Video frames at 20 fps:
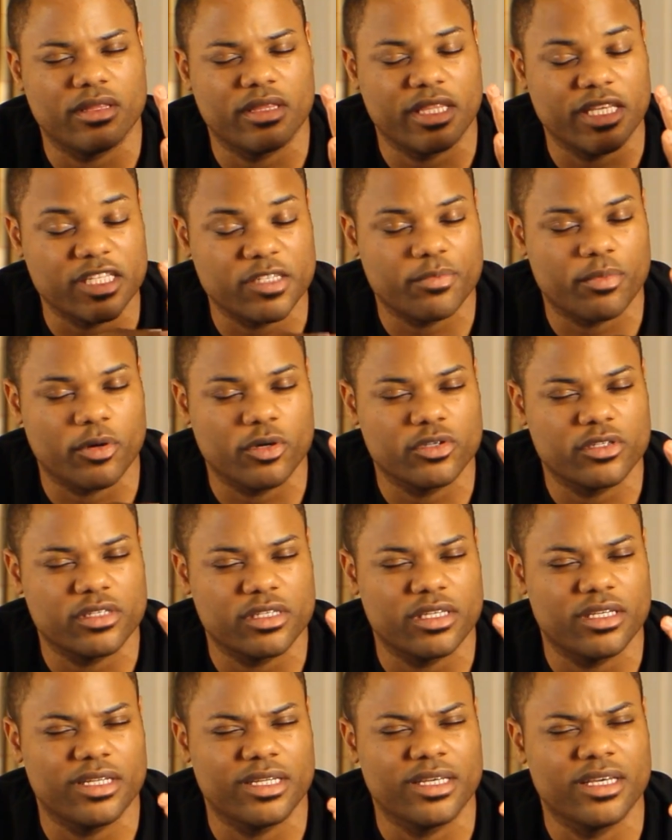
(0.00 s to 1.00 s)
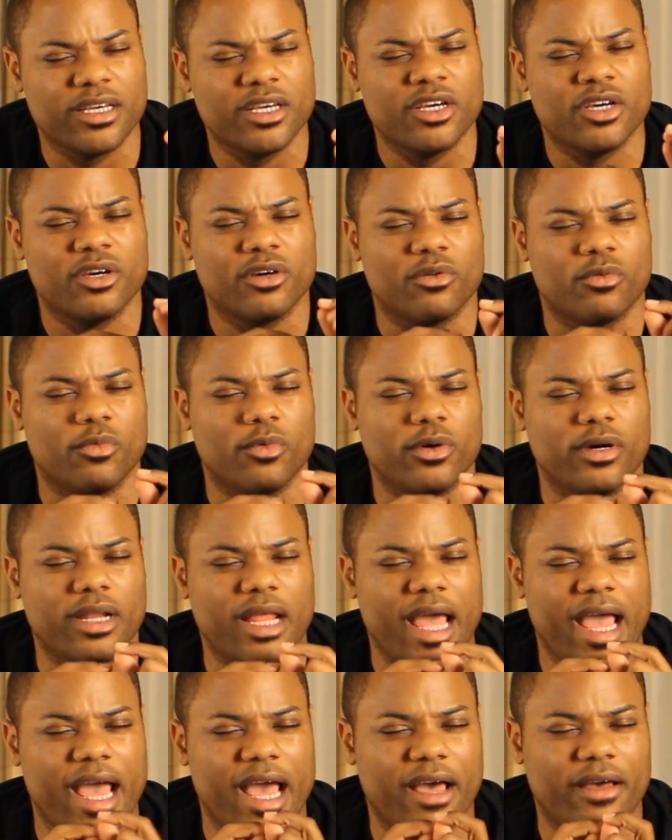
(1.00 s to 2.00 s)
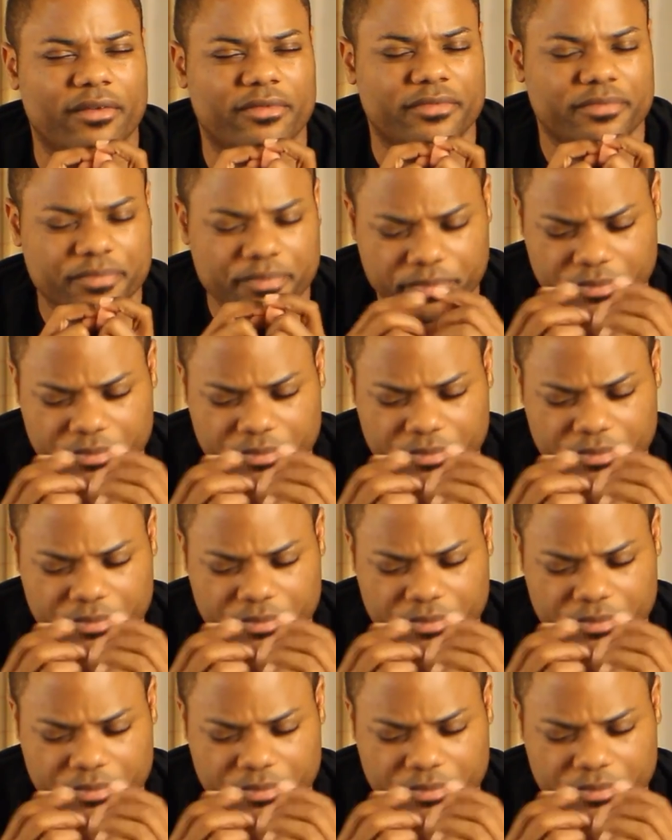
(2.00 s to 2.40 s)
this person would have